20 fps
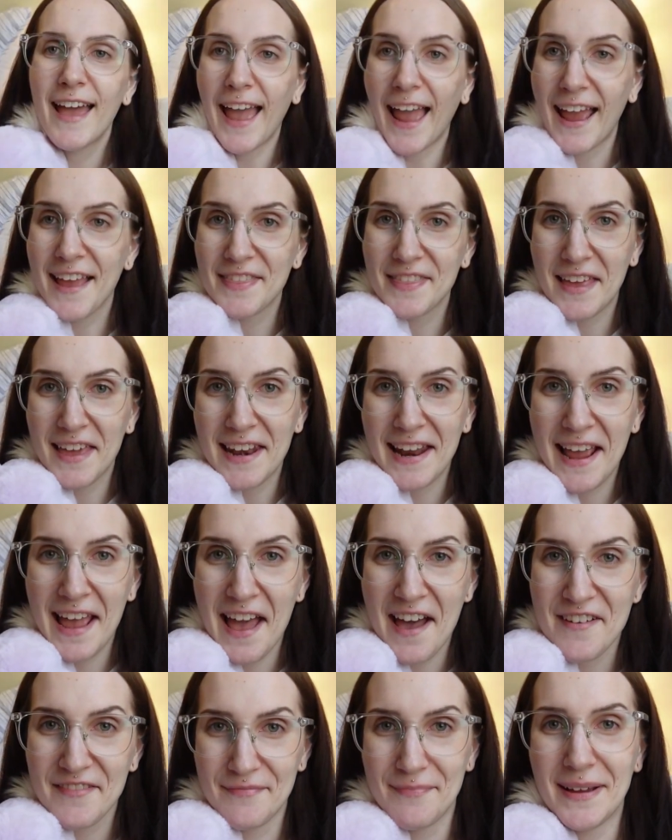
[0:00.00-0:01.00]
And then I
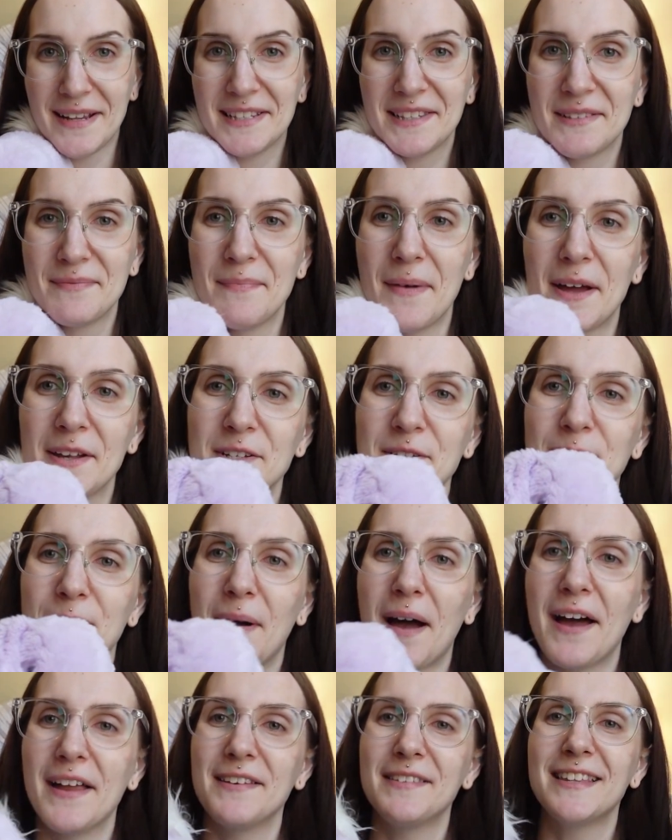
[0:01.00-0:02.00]
have my smudge
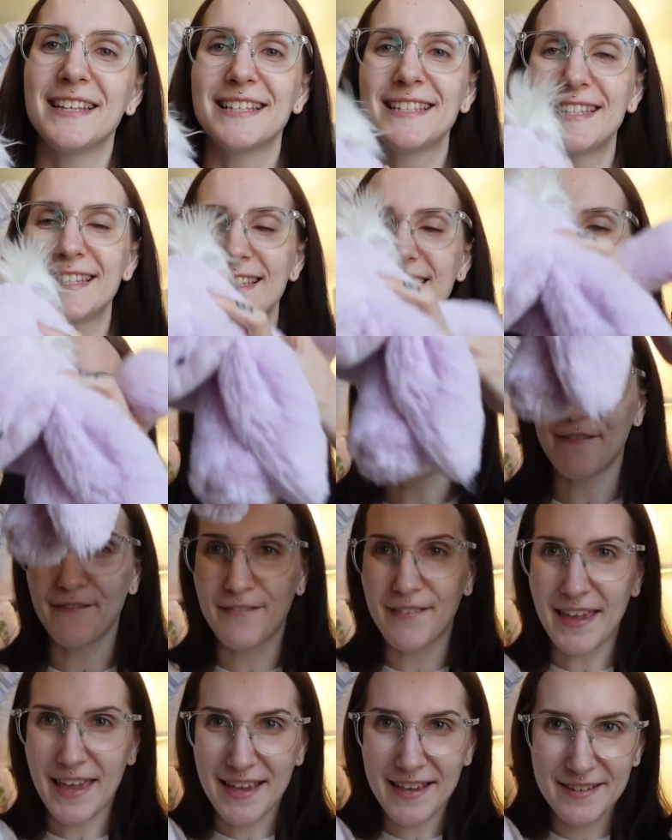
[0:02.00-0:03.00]
bun. This is
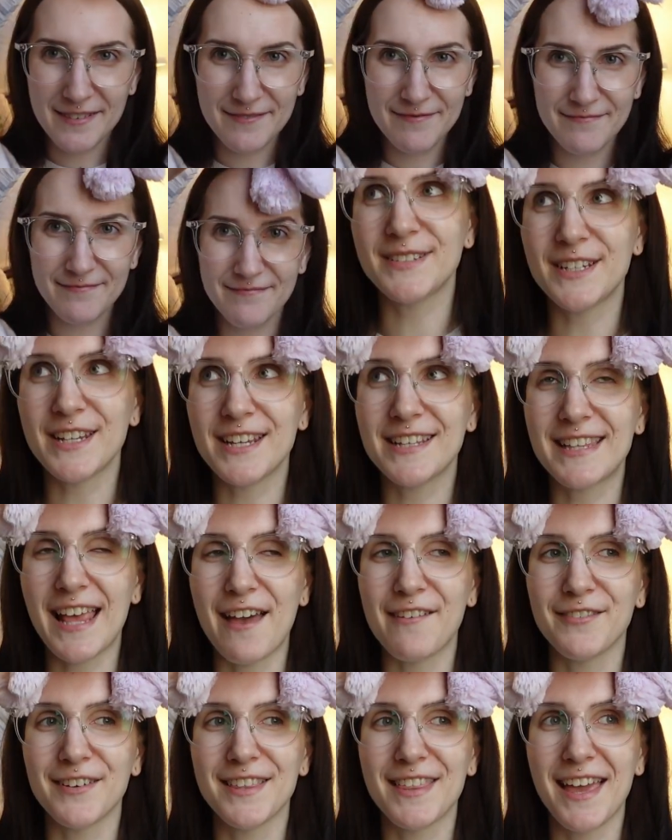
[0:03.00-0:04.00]
Effie. She is
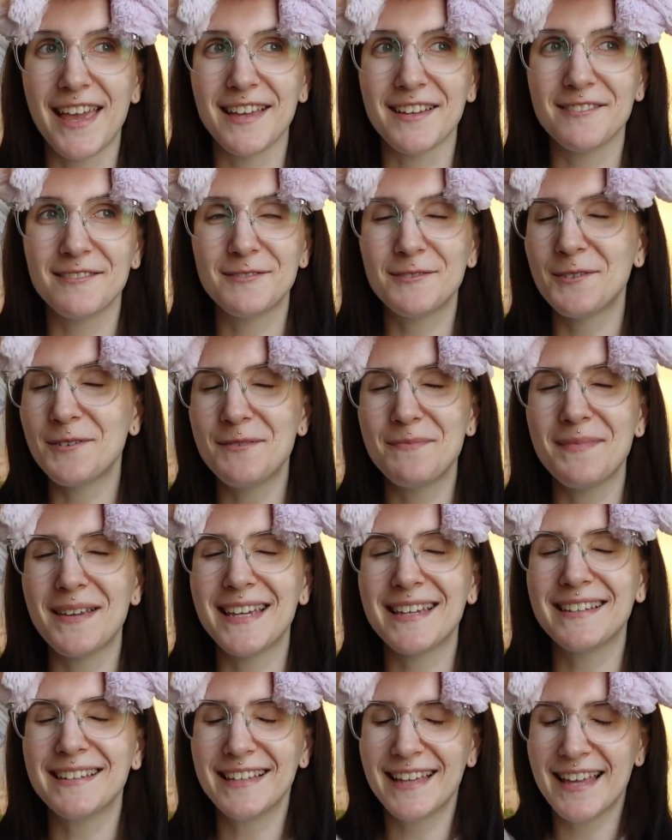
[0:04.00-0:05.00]
everything to me.